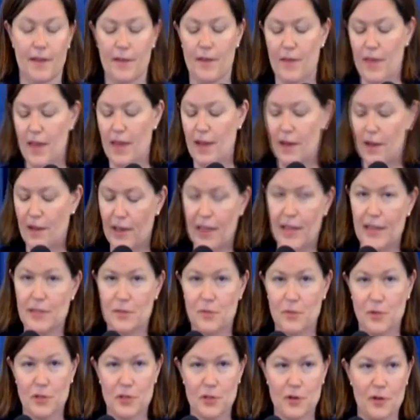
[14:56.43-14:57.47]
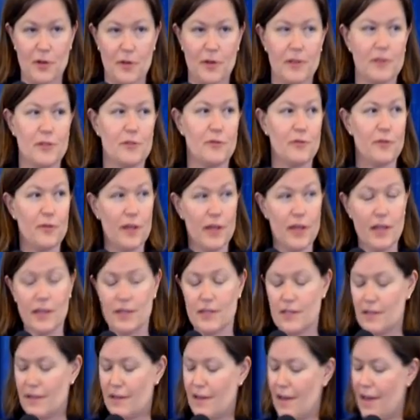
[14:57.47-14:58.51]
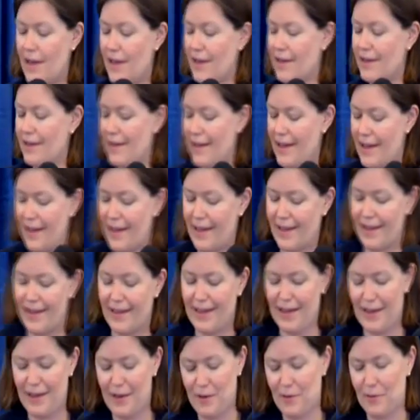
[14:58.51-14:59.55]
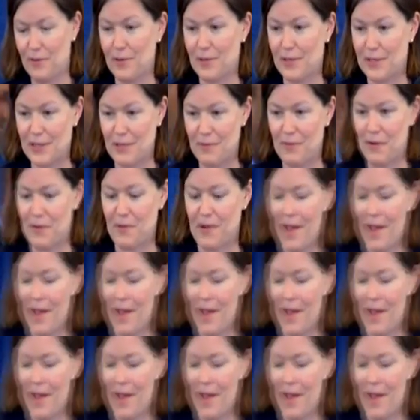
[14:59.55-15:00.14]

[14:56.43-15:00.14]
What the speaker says: Then I guess we'll turn it to Vineet, and we'll see what